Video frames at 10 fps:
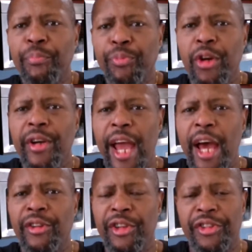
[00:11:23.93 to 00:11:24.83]
You can
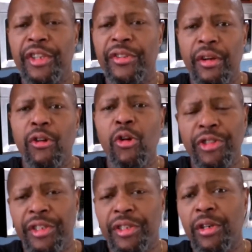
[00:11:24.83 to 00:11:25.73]
handle this. There's, of course,
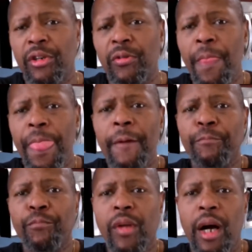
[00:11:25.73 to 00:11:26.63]
there's little
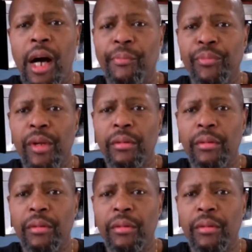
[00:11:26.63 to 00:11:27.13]
um,